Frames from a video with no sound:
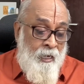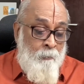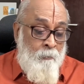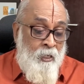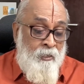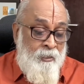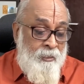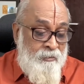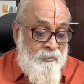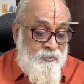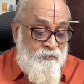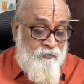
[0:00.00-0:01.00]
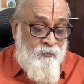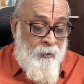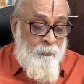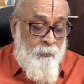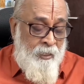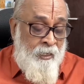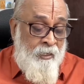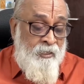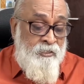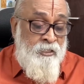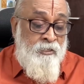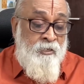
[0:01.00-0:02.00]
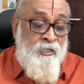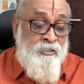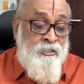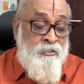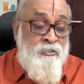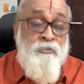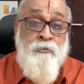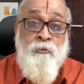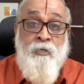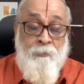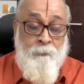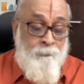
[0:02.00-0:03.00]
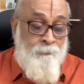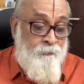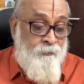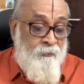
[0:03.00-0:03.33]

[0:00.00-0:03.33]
I am learning this from younger generations today.